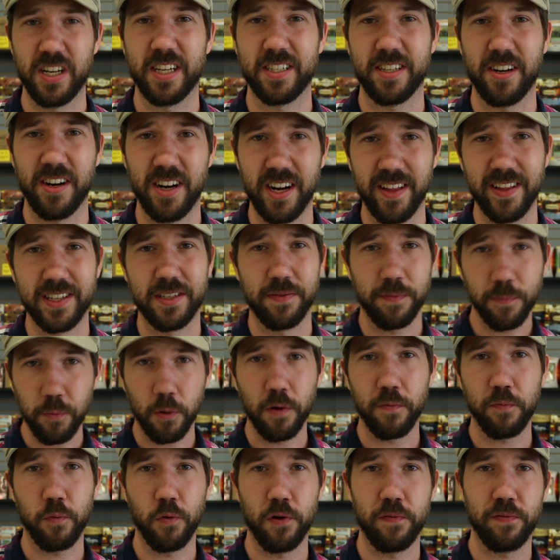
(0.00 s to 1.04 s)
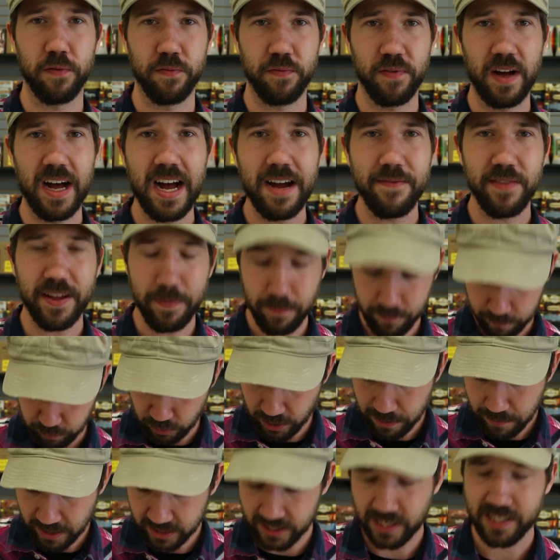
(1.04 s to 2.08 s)
Tusker here that's a 4/4 for 5 that
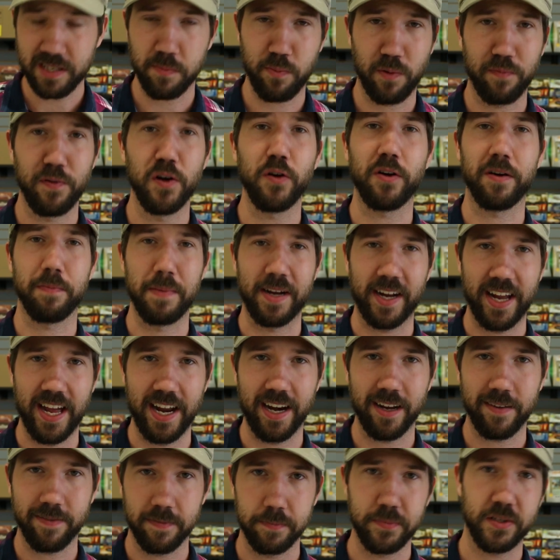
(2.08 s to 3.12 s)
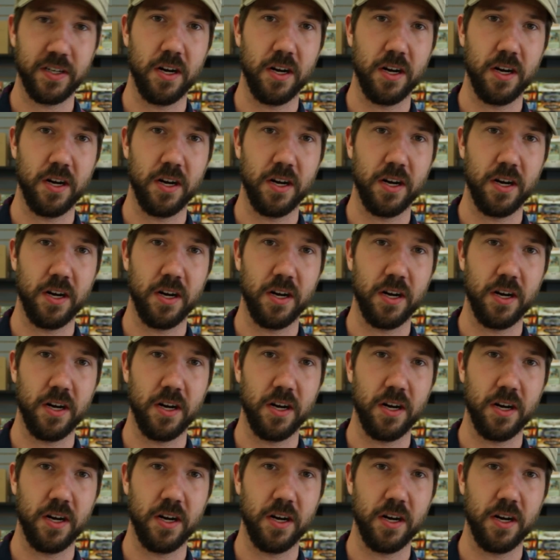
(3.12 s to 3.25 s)
pretty much has the Provoke mechanic from